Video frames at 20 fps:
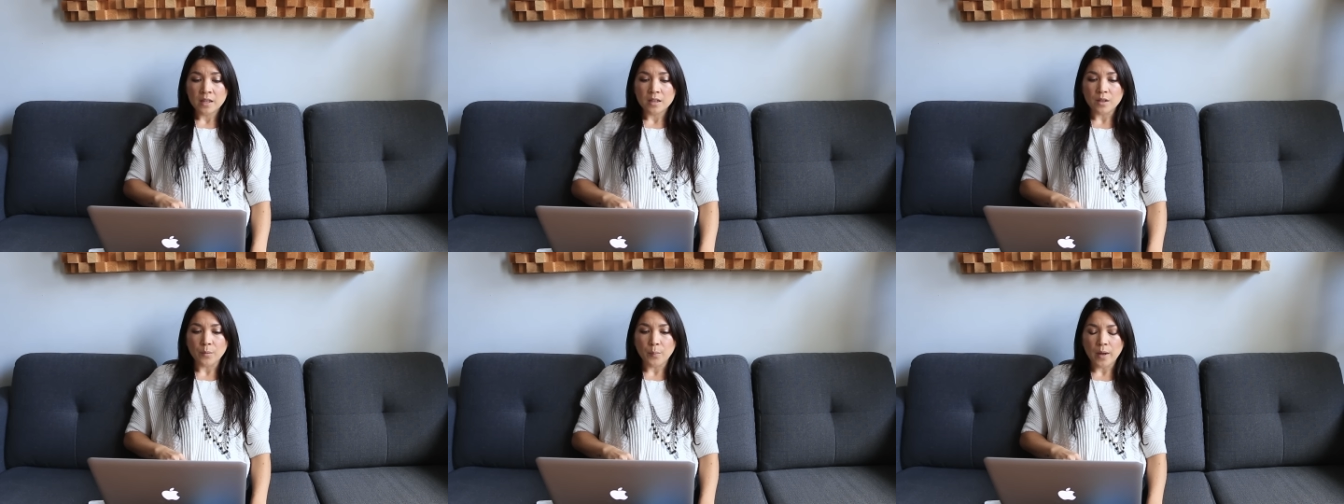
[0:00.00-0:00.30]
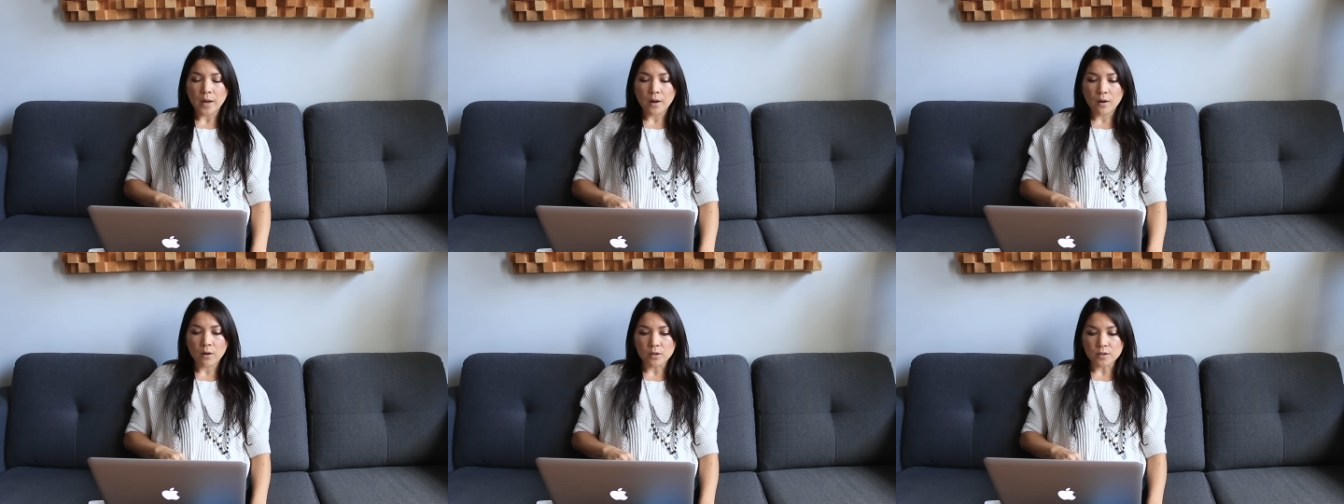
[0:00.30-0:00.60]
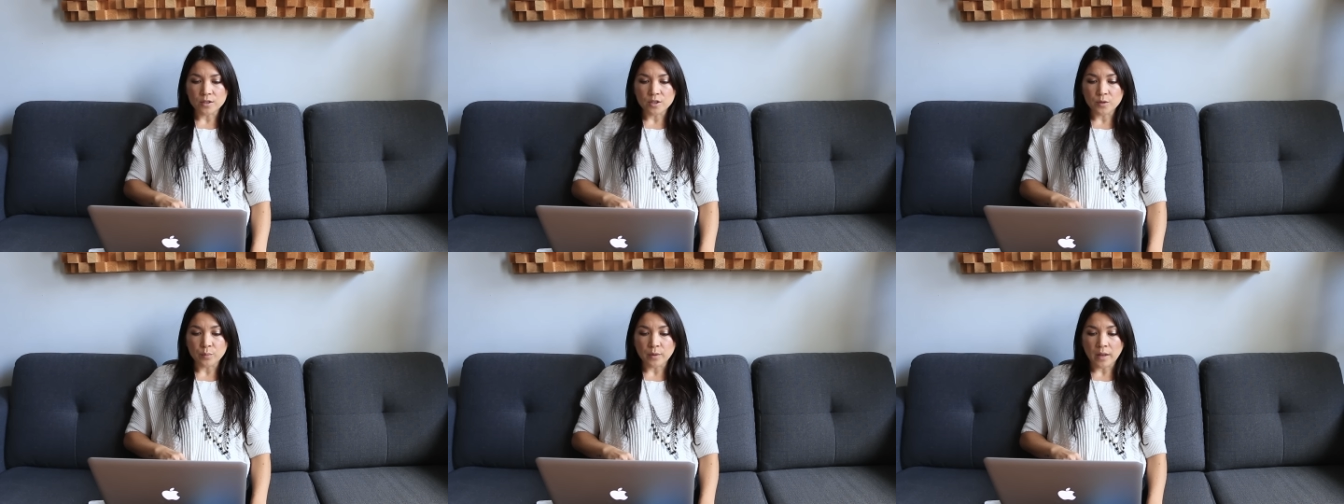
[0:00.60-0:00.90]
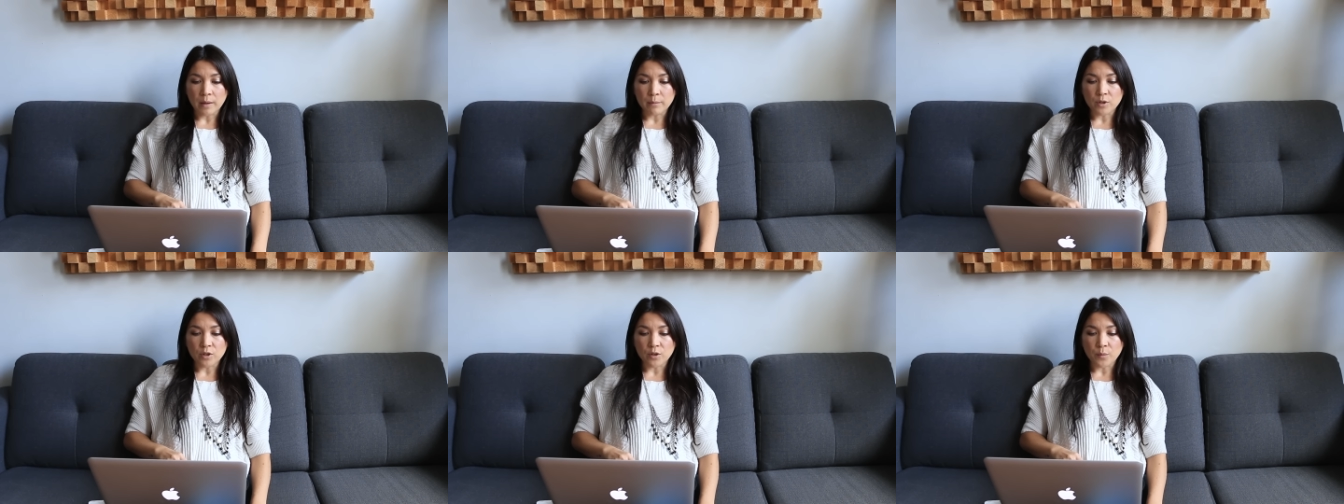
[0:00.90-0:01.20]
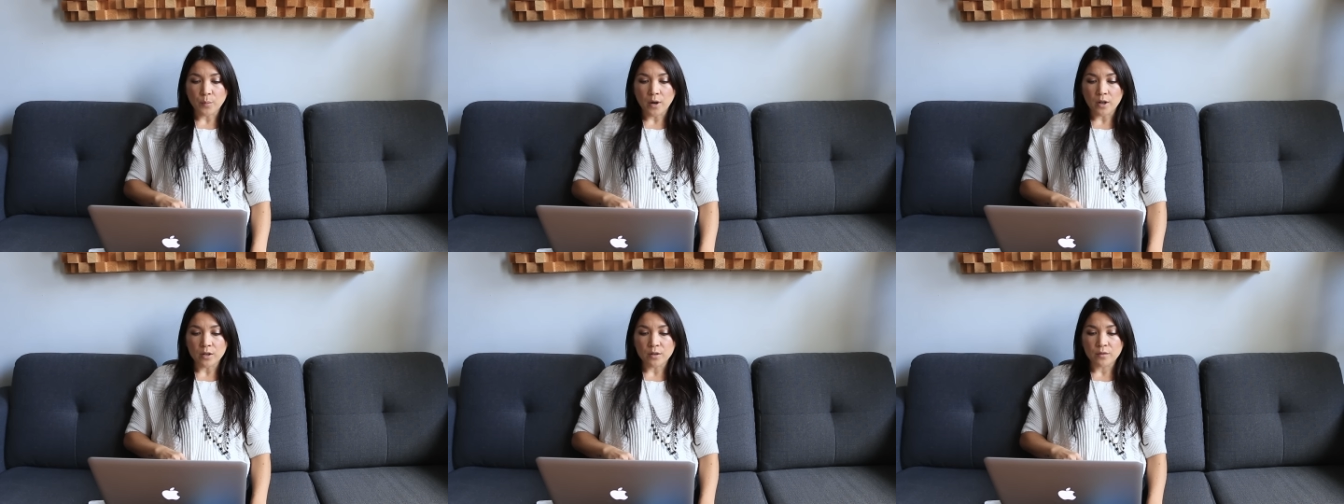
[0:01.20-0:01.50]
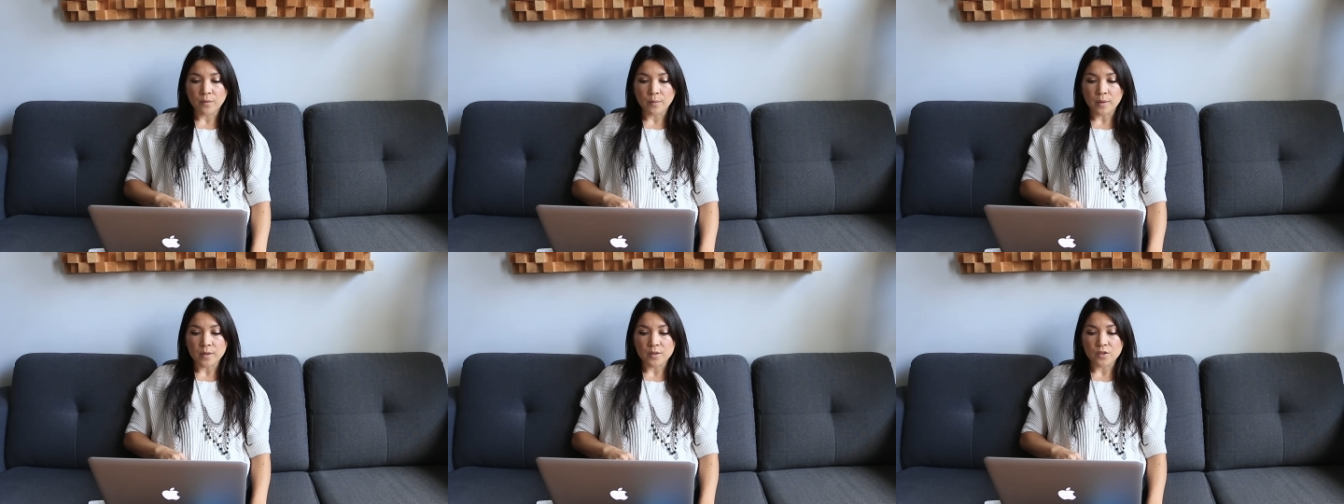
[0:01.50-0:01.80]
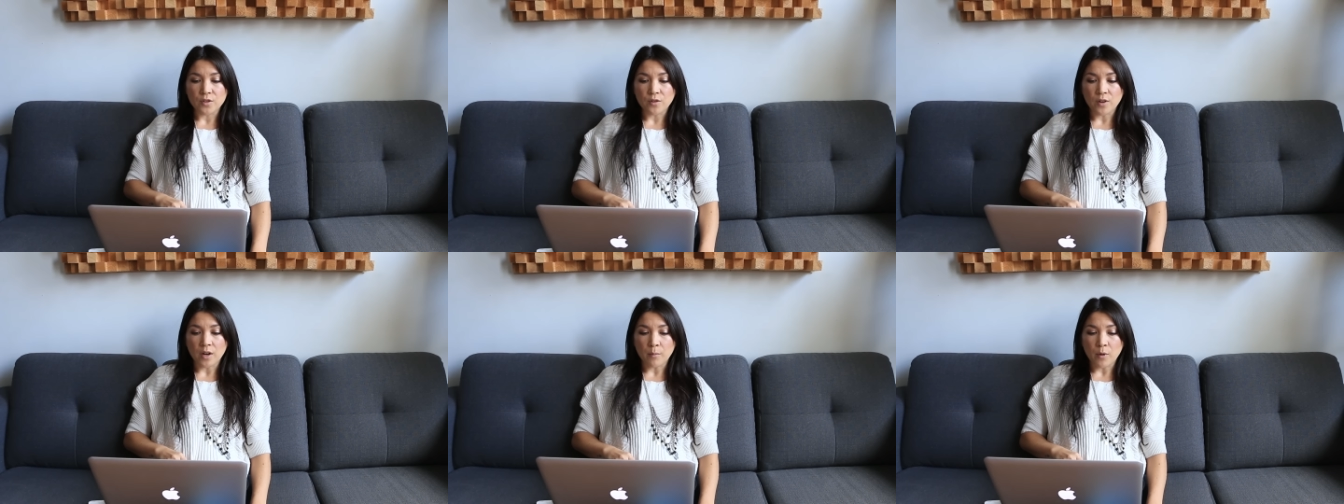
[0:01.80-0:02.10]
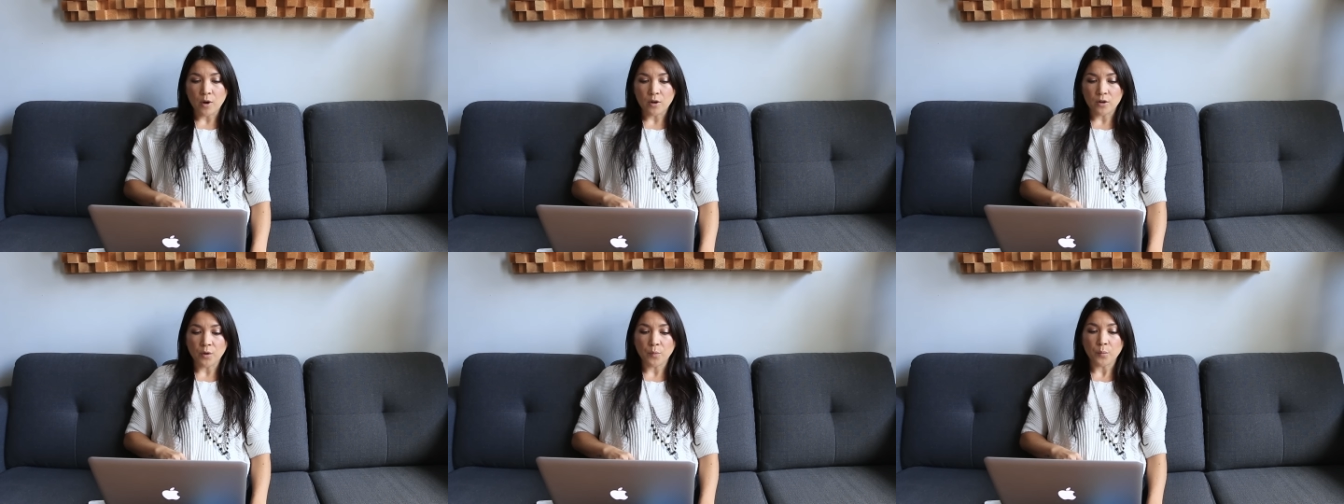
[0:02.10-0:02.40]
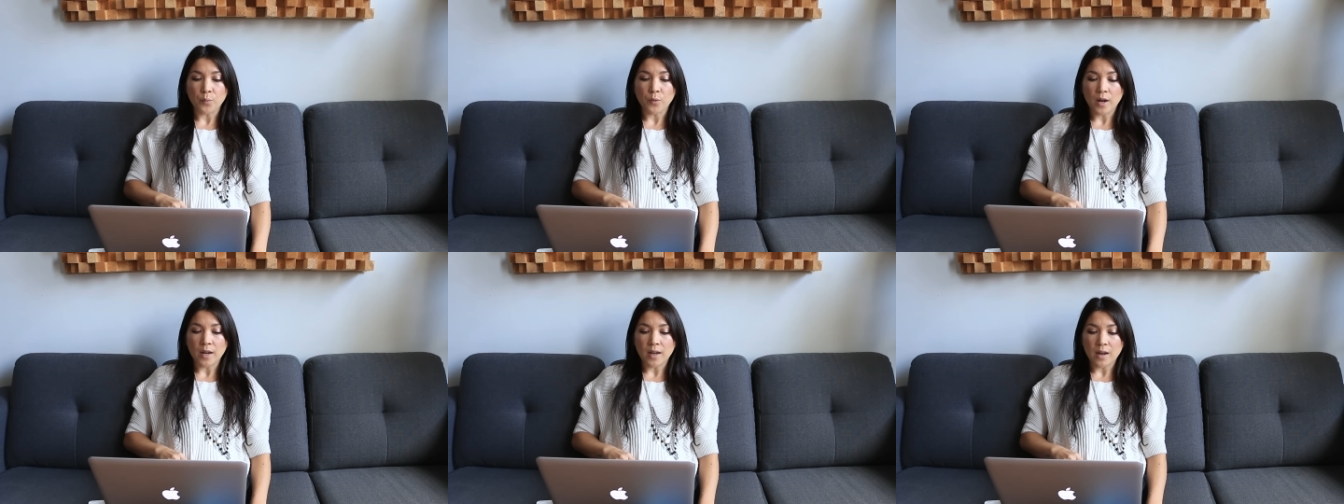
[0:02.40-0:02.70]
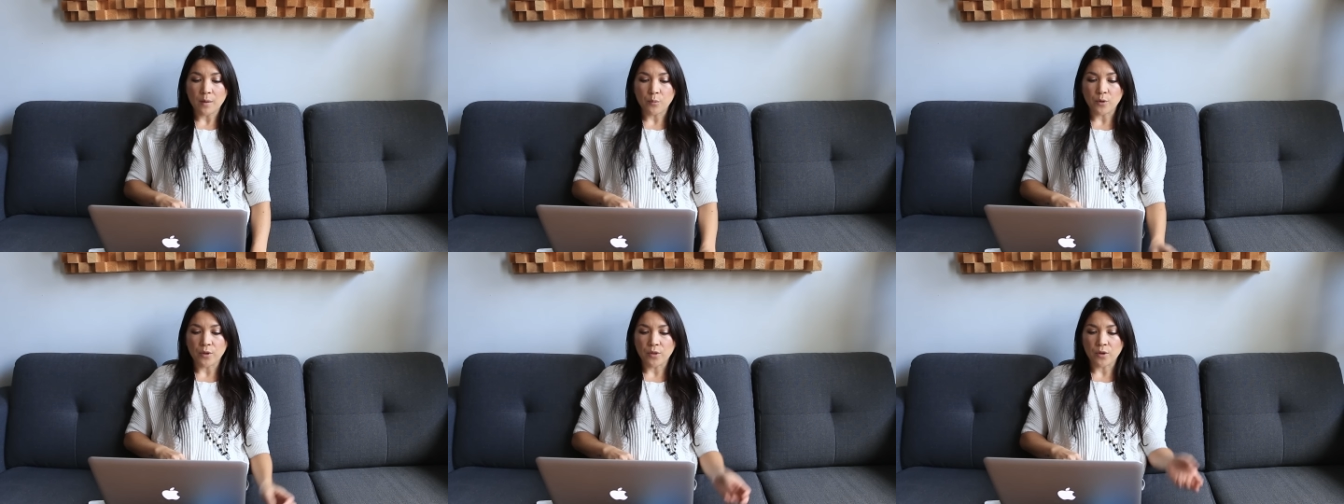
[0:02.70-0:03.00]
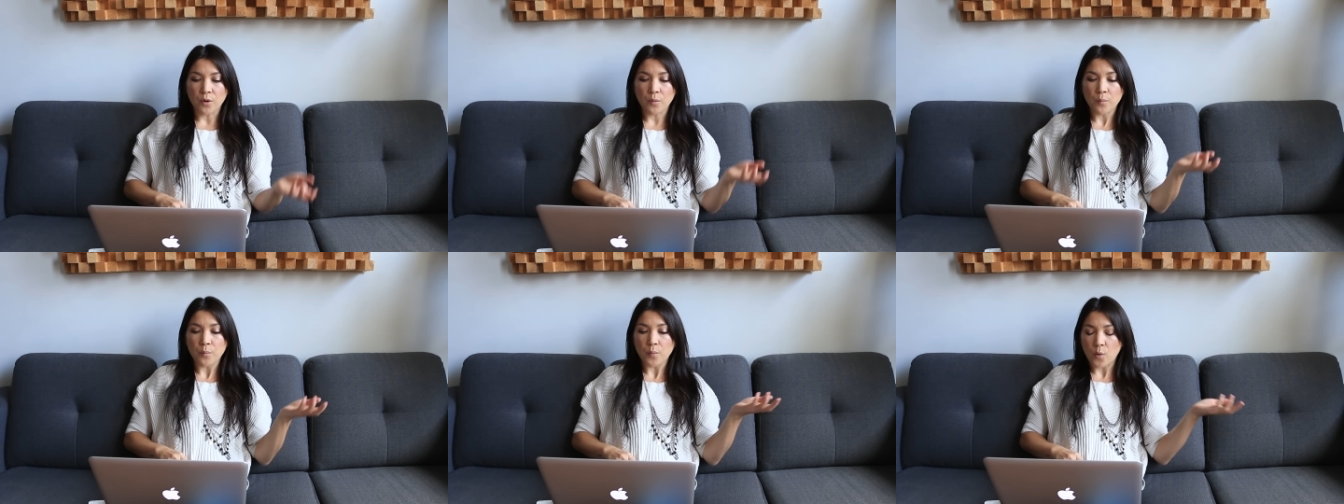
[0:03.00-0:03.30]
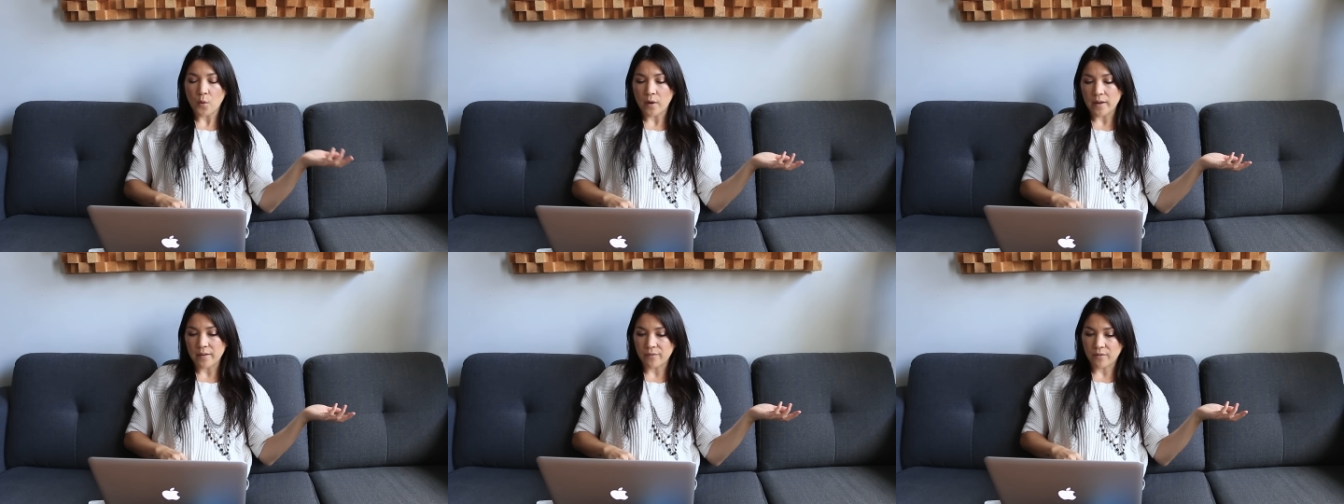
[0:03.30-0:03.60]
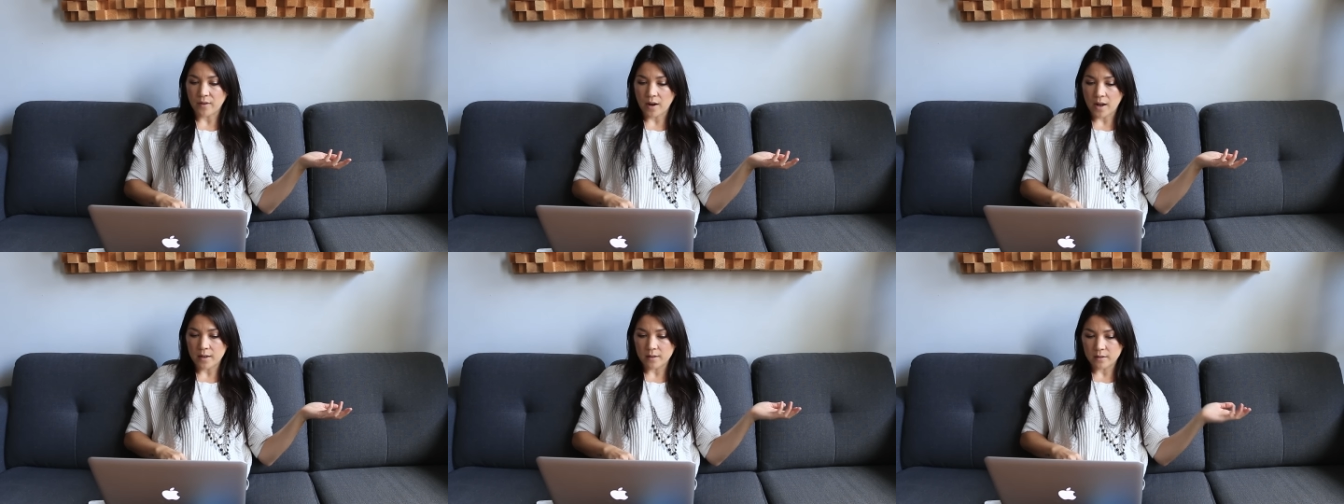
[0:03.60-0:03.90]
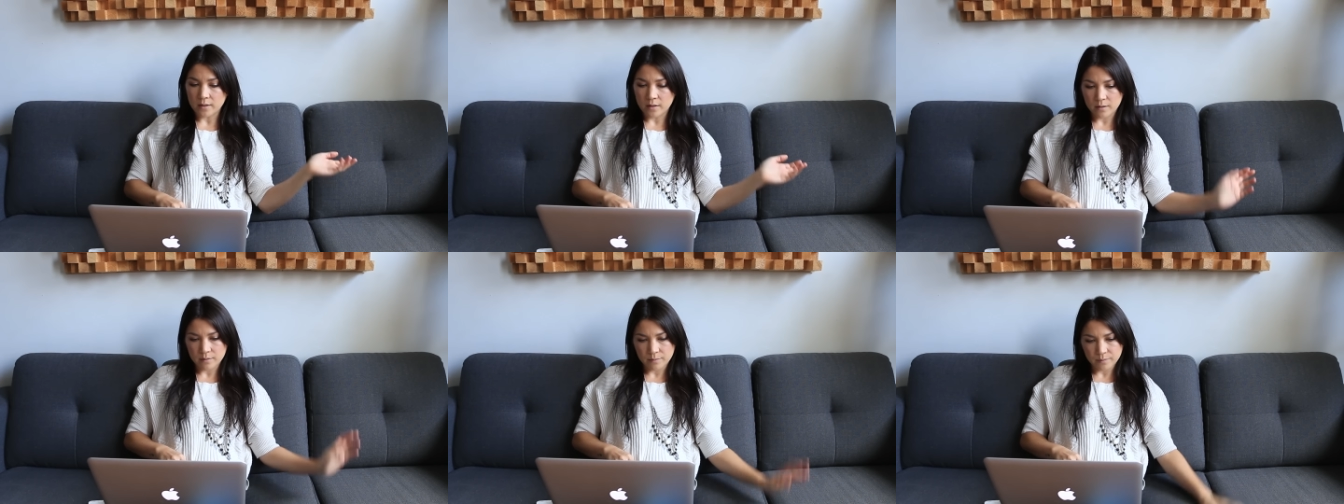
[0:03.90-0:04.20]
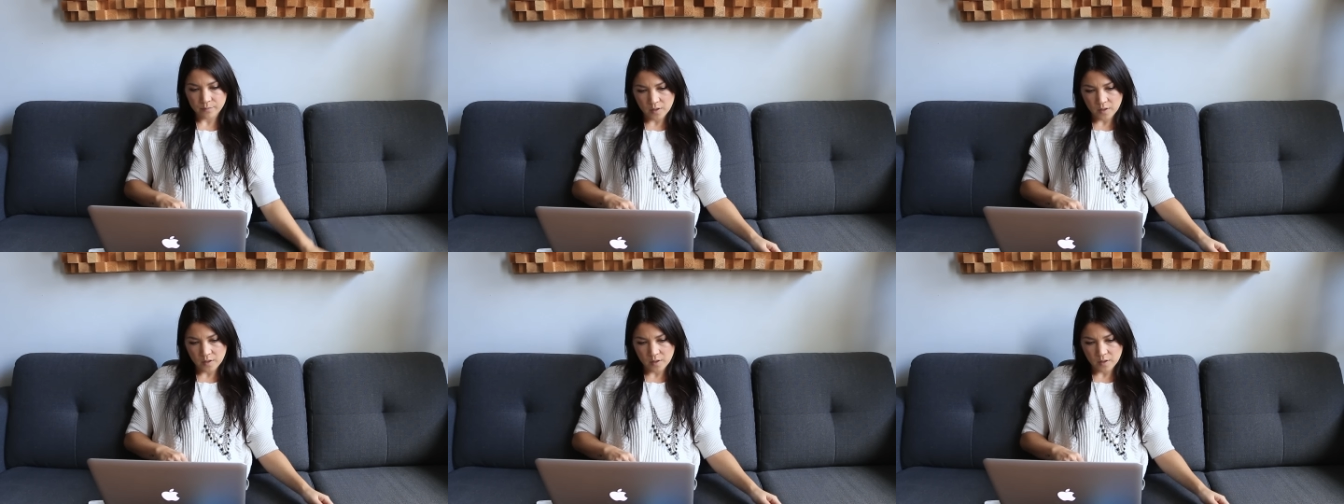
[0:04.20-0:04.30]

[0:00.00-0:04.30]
The pair also blamed her departure from Instagram on her breakup with her boyfriend.